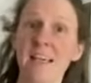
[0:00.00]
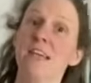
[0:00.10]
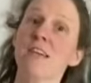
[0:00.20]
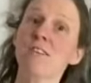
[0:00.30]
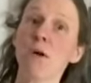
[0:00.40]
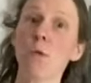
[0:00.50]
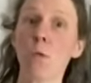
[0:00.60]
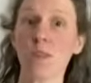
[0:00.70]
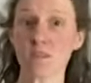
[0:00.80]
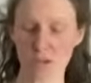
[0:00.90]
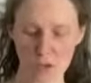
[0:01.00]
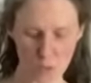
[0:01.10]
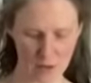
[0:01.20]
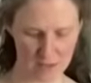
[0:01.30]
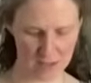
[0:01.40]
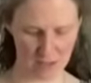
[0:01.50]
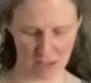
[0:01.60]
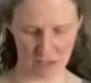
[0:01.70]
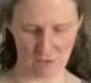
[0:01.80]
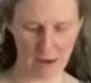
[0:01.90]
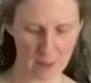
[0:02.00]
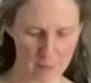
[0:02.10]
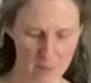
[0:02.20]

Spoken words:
So with a two-way stretchy wrap,